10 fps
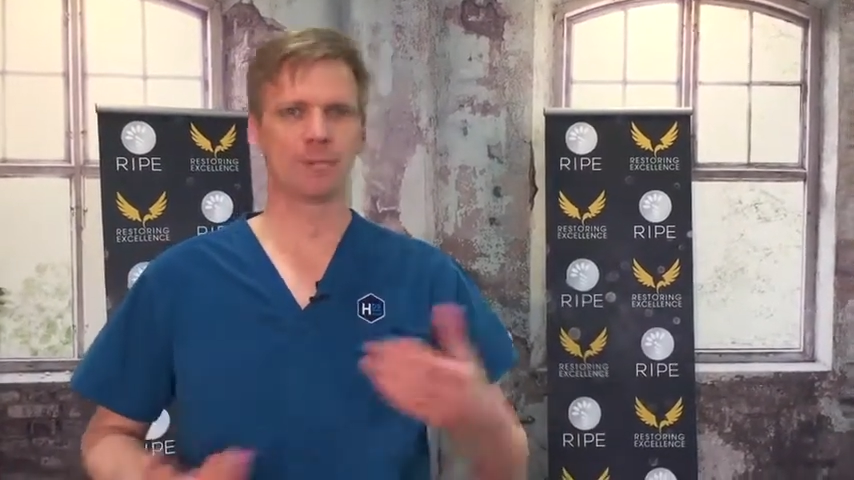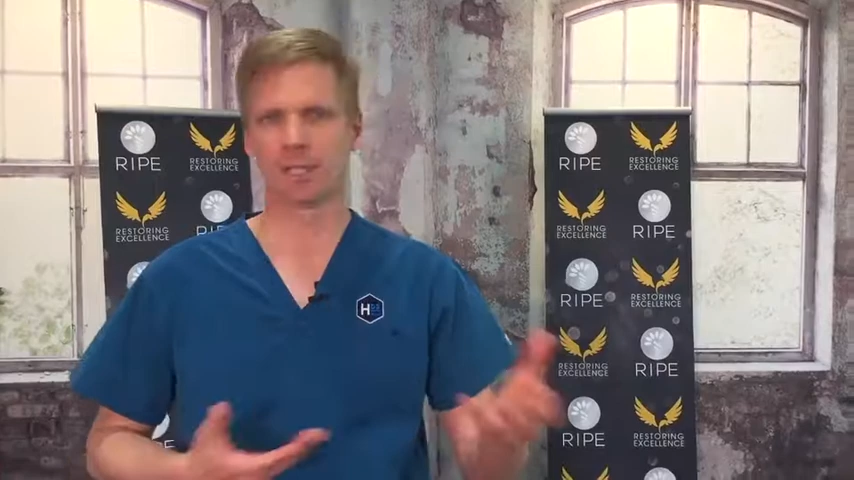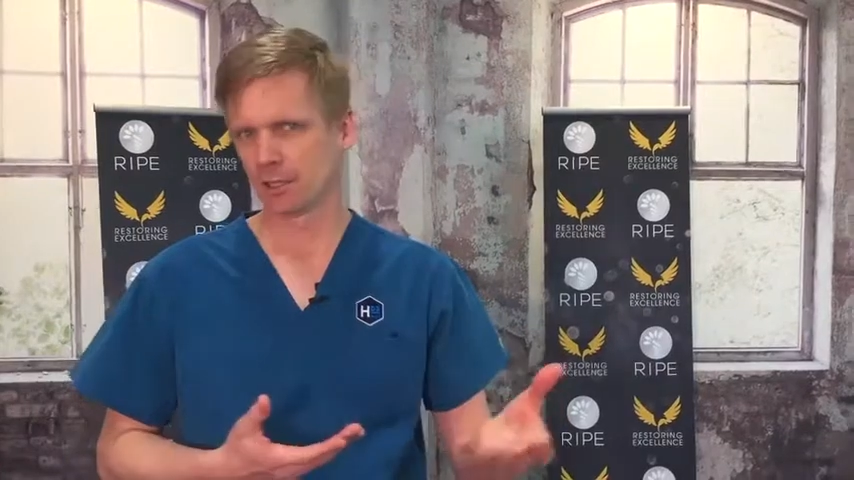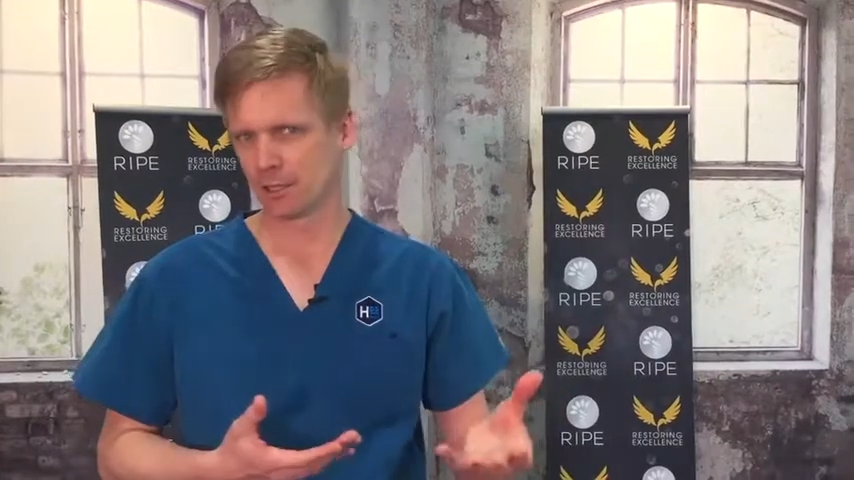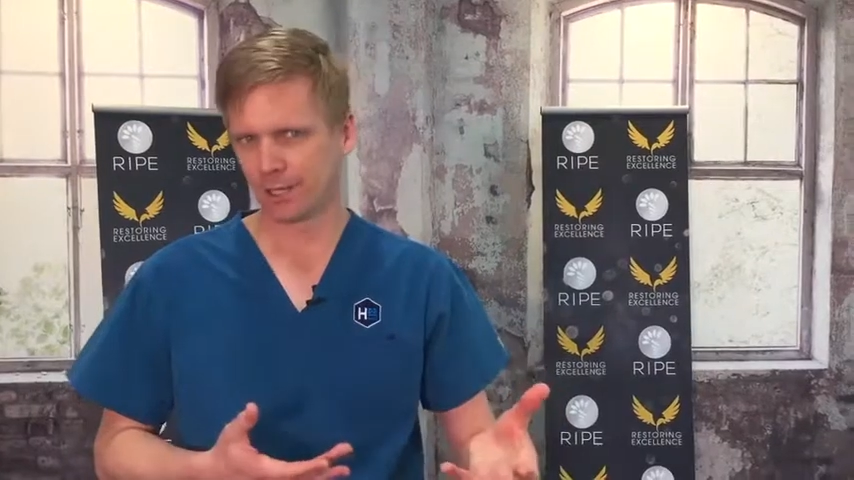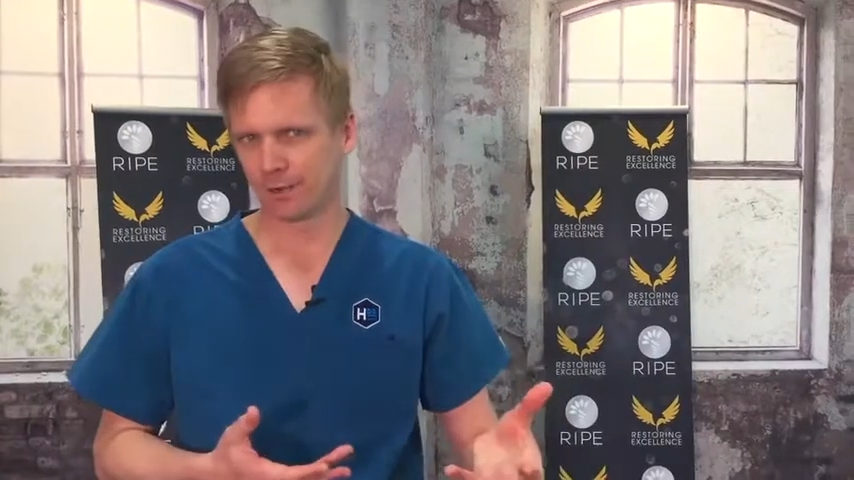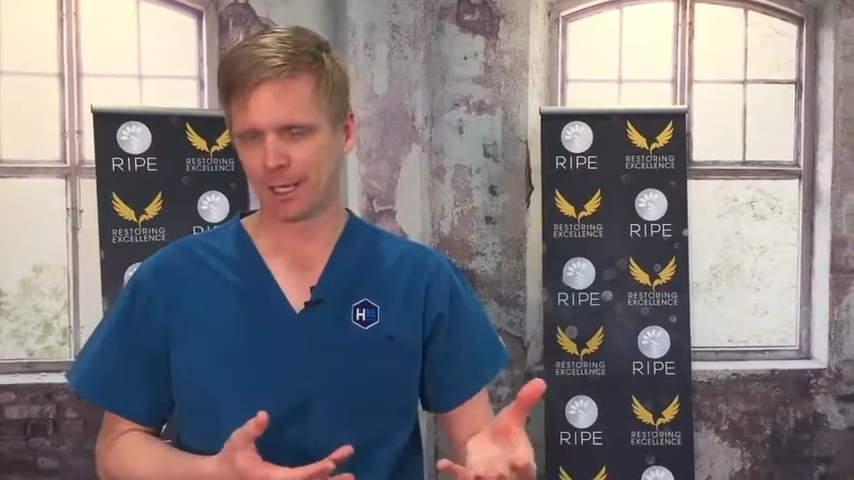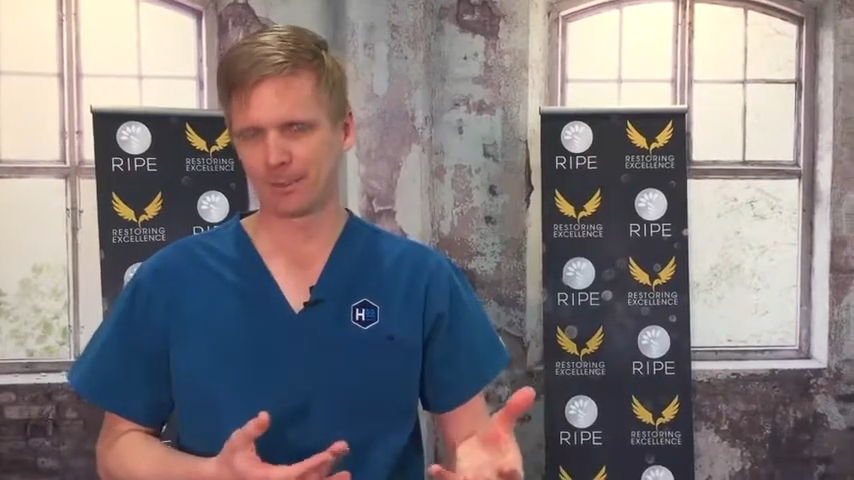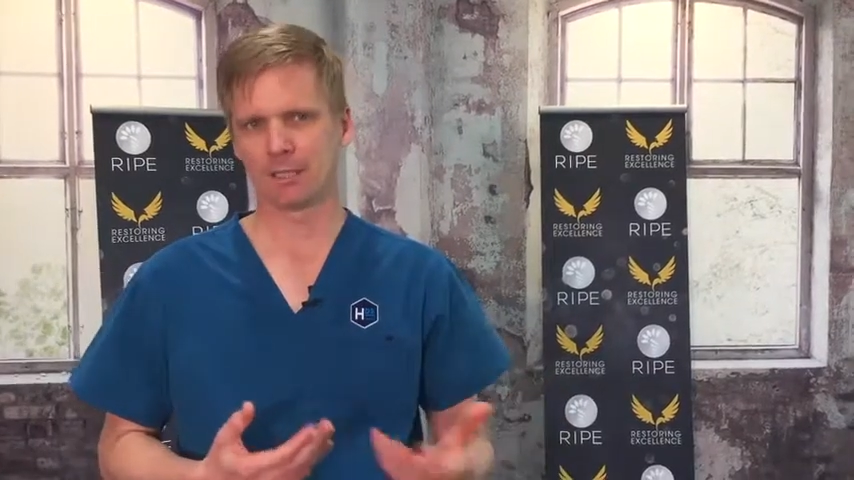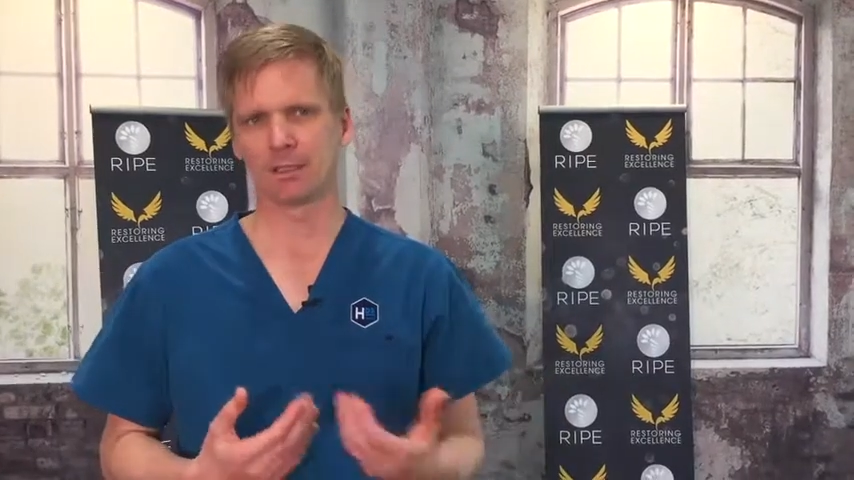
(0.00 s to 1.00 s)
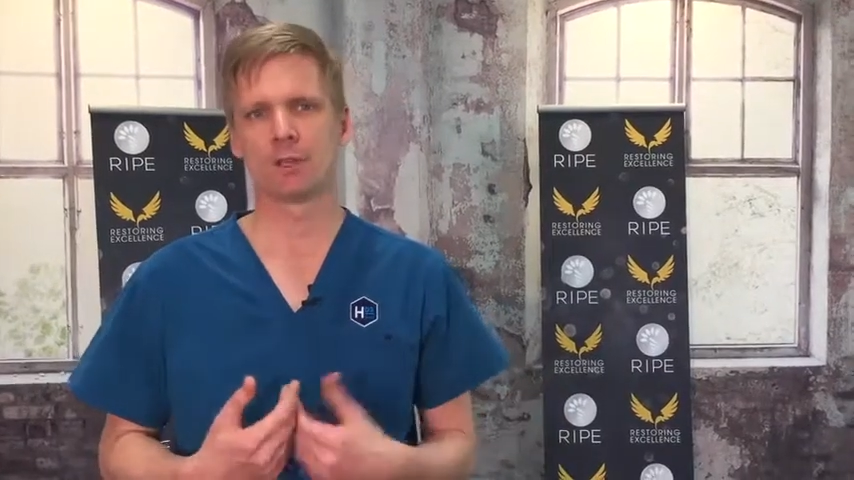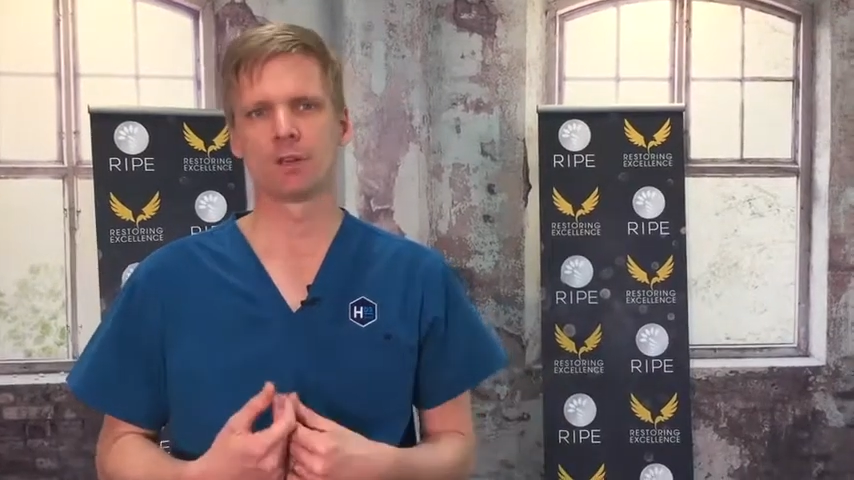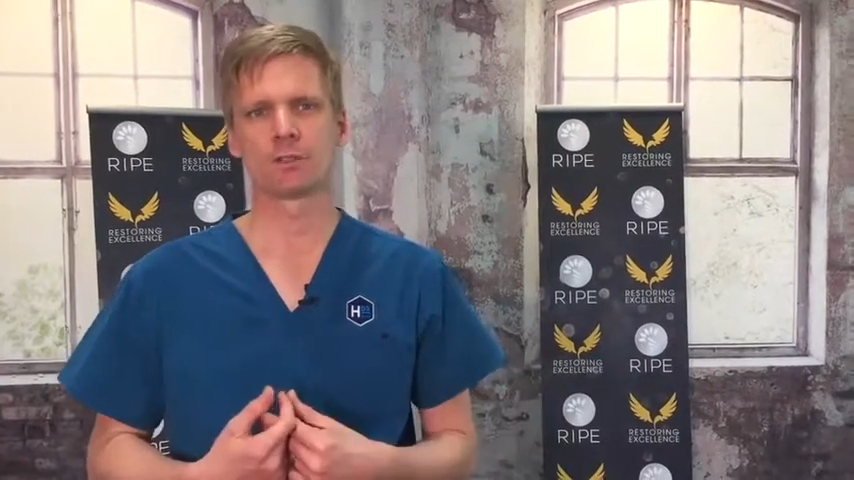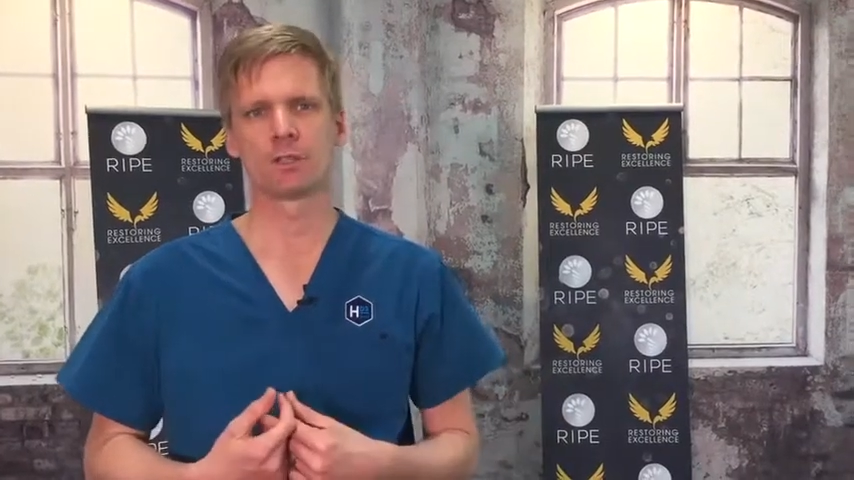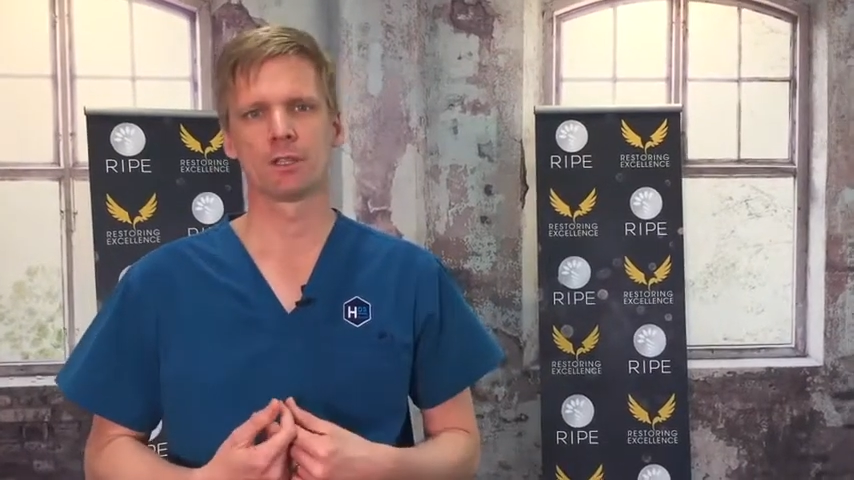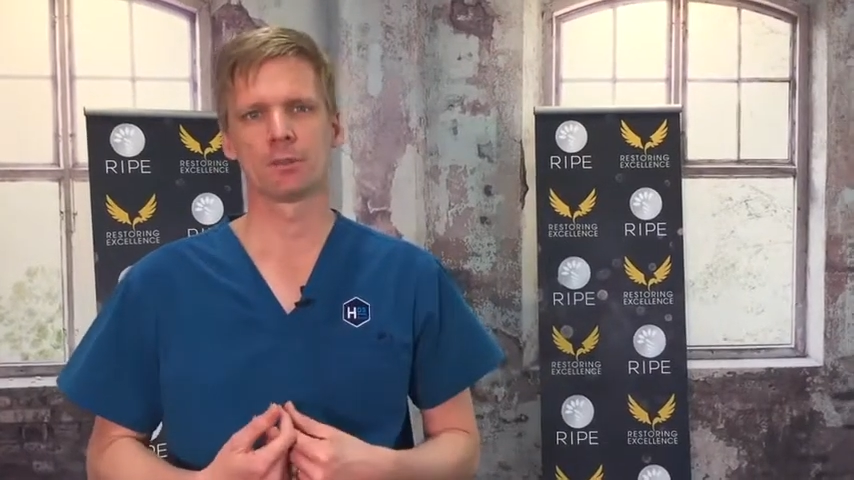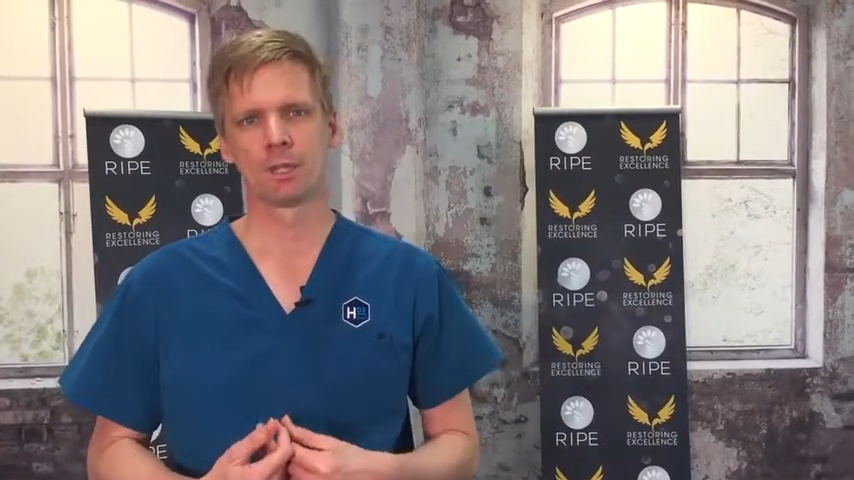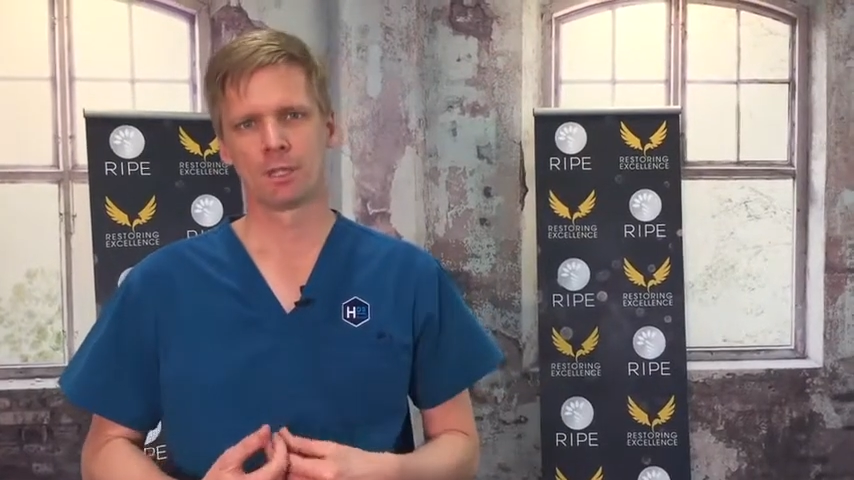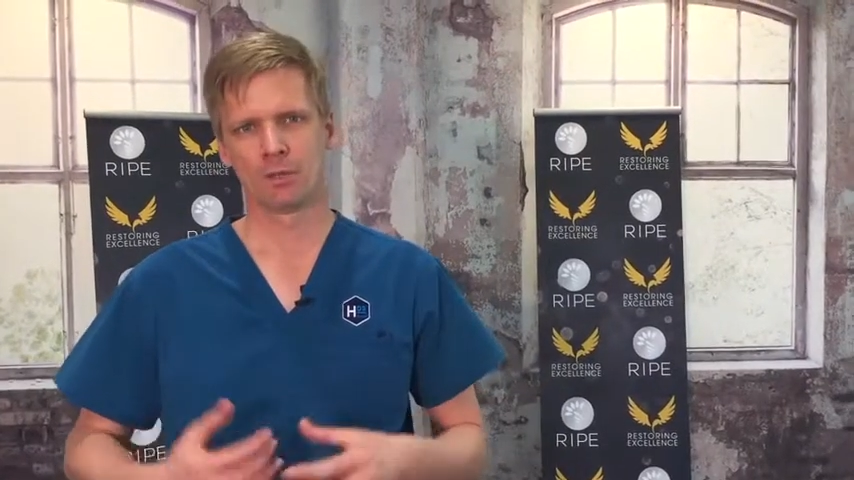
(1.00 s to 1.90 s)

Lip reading: making yourself happy in the long term,